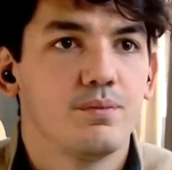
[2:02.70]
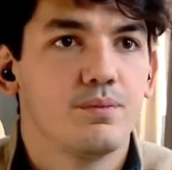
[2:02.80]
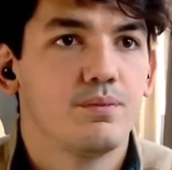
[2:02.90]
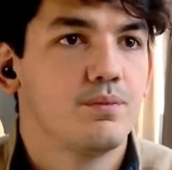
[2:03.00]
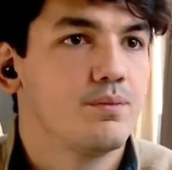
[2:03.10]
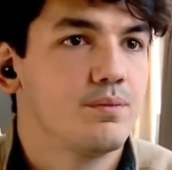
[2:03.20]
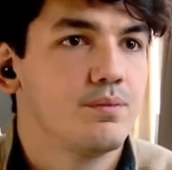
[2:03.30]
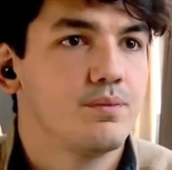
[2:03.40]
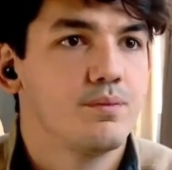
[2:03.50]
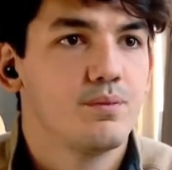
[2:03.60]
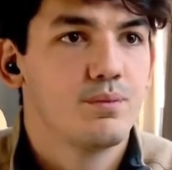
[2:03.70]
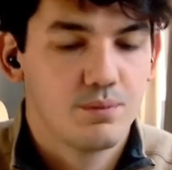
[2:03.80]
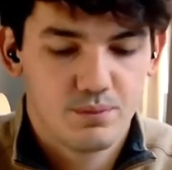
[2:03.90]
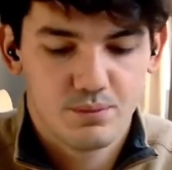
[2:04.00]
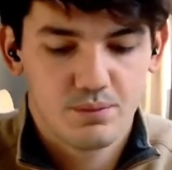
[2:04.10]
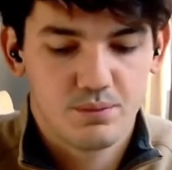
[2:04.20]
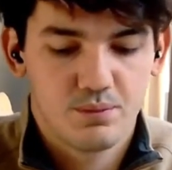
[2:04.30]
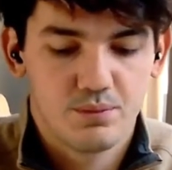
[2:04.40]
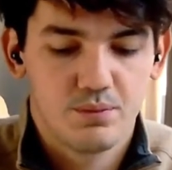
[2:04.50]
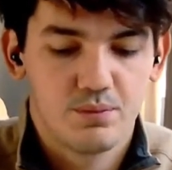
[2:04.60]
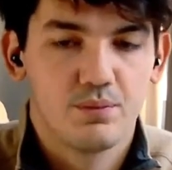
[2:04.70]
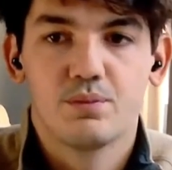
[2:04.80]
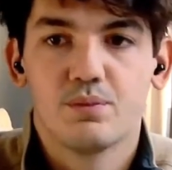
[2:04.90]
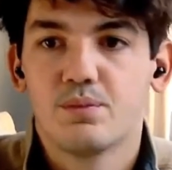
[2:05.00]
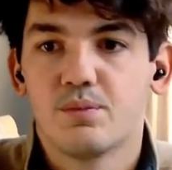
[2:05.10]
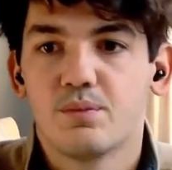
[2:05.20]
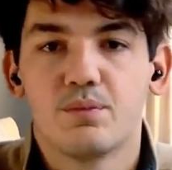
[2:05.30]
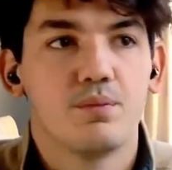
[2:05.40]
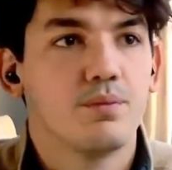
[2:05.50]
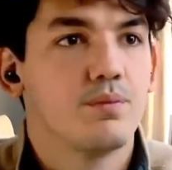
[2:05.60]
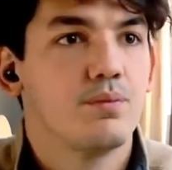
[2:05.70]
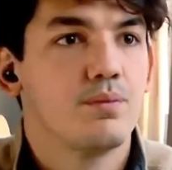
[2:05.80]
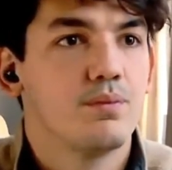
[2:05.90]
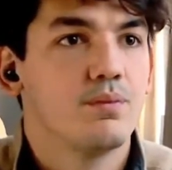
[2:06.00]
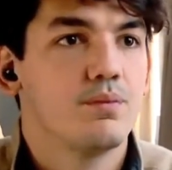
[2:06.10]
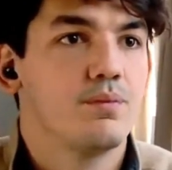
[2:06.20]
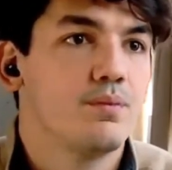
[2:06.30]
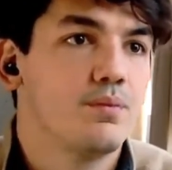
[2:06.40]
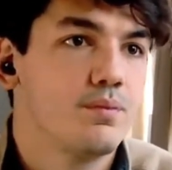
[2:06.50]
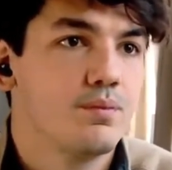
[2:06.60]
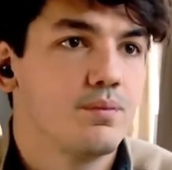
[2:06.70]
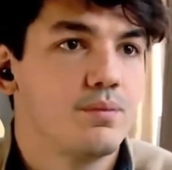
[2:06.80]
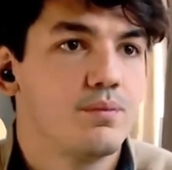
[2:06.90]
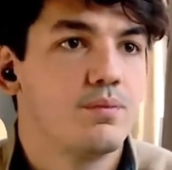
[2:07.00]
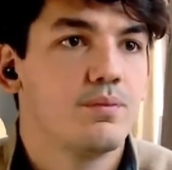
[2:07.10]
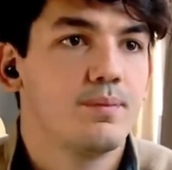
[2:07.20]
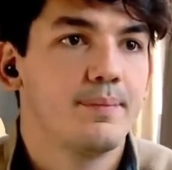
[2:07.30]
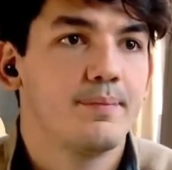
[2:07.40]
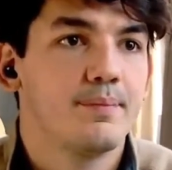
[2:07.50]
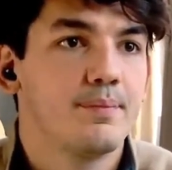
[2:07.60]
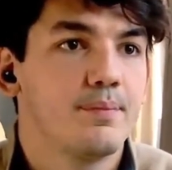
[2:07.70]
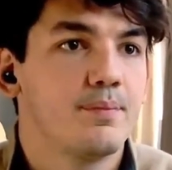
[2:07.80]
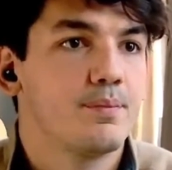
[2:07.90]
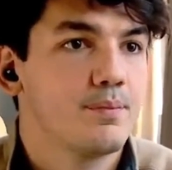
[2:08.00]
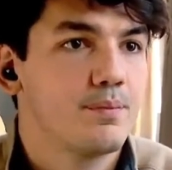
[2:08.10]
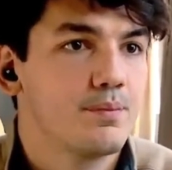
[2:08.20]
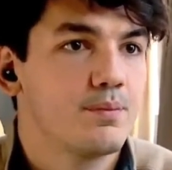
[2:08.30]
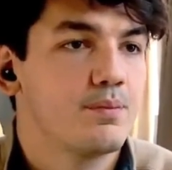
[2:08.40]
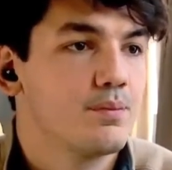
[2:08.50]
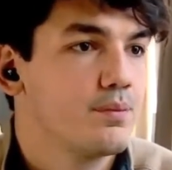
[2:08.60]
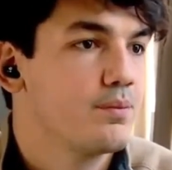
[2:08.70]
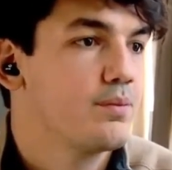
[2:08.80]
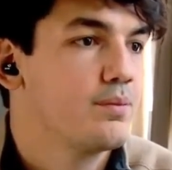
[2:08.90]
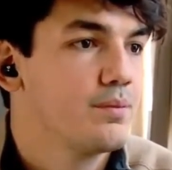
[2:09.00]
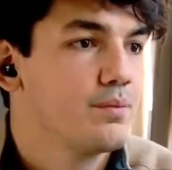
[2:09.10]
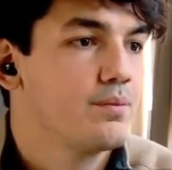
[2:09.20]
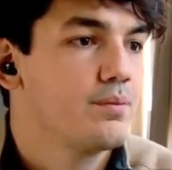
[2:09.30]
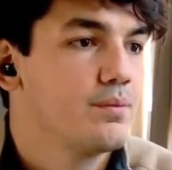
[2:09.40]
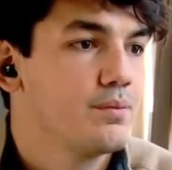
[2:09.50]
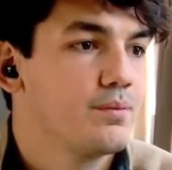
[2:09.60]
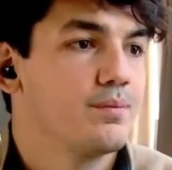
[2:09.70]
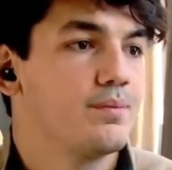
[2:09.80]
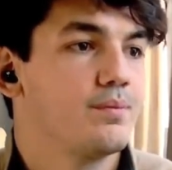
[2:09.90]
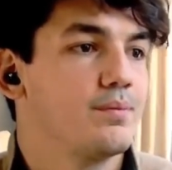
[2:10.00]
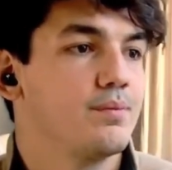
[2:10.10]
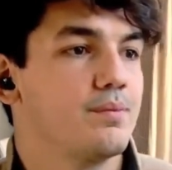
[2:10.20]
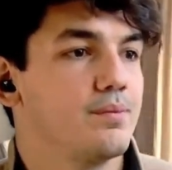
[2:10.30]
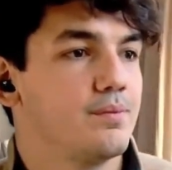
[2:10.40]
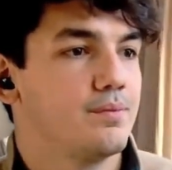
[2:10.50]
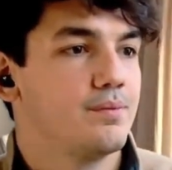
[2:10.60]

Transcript: [no speech]